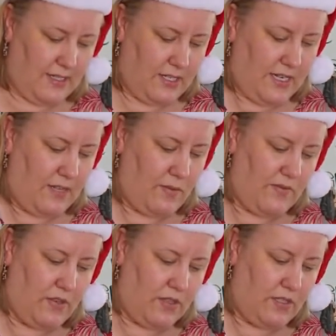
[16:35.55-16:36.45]
So now that
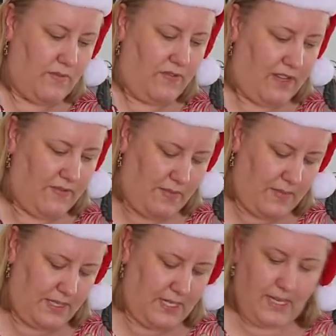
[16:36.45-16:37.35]
we've got some fluffier
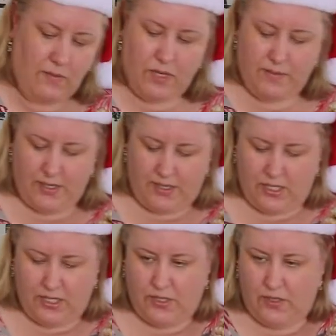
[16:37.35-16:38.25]
bits here, what I'm going
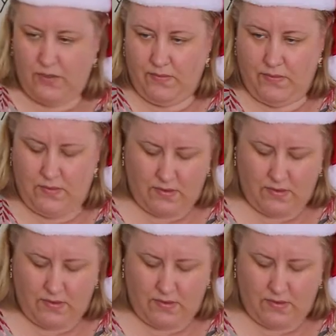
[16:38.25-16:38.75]
to do